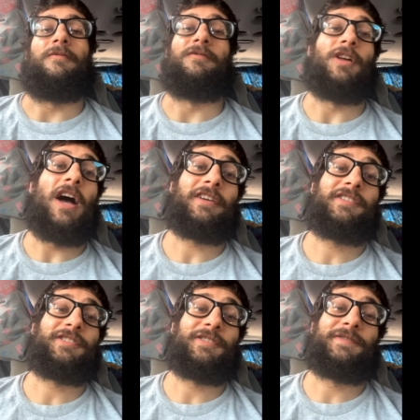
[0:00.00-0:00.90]
blogging
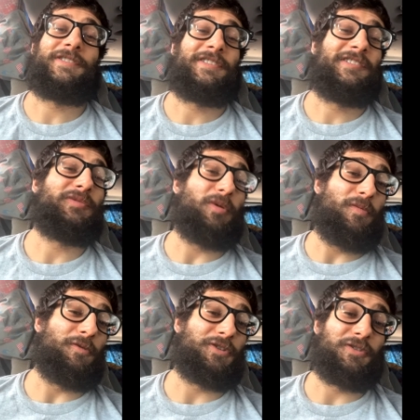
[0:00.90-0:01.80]
services,
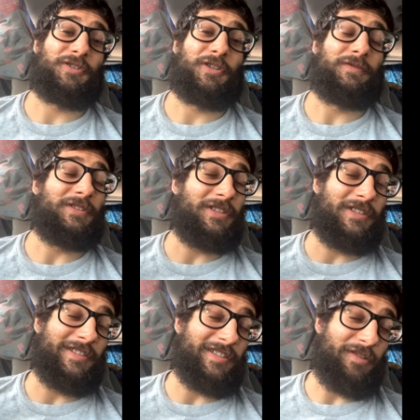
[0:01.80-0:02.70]
promotional
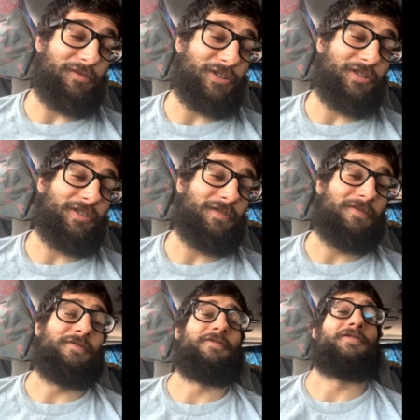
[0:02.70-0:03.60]
services in return
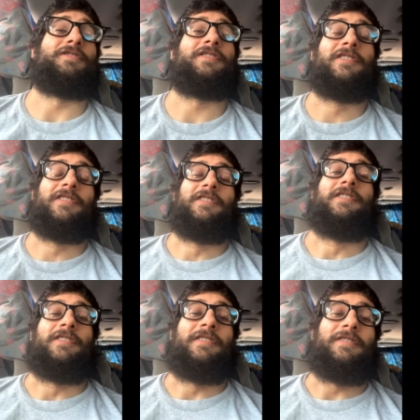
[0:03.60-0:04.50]
for
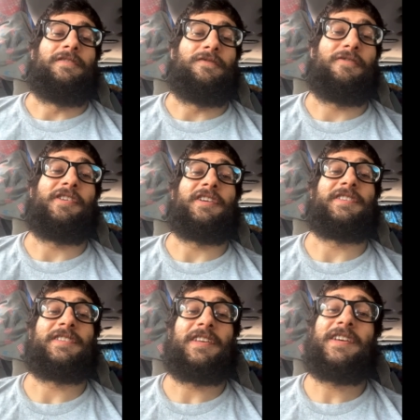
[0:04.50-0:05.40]
free nice
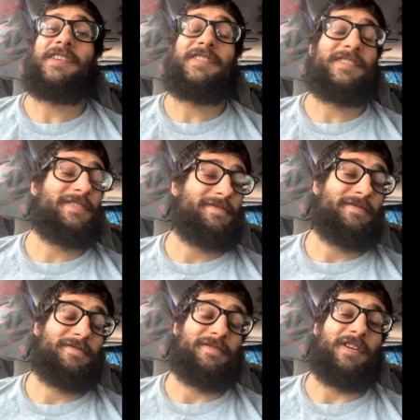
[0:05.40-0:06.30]
stays,
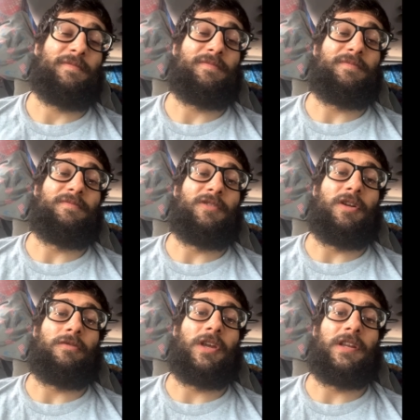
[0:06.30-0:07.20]
and you
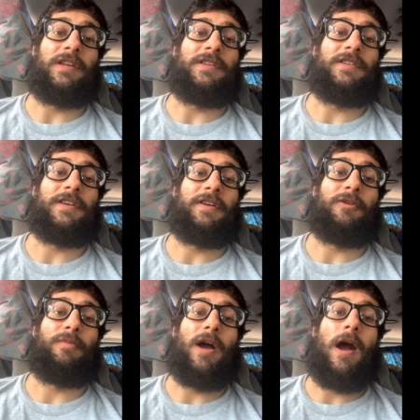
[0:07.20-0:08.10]
know, getting into detail
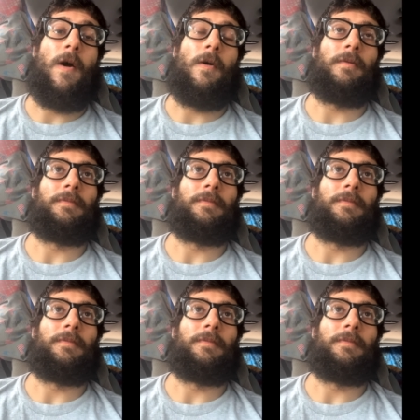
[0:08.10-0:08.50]
about